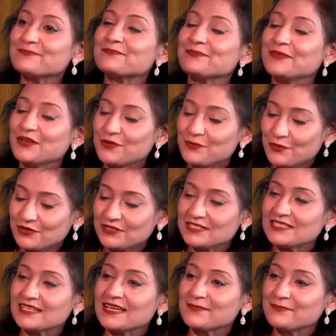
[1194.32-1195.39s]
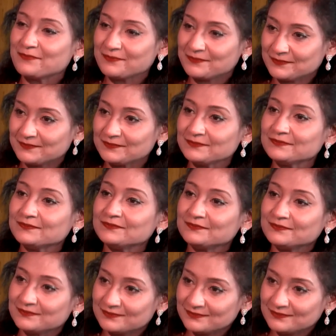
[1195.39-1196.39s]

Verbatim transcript: your to body your body, type. this might look nice.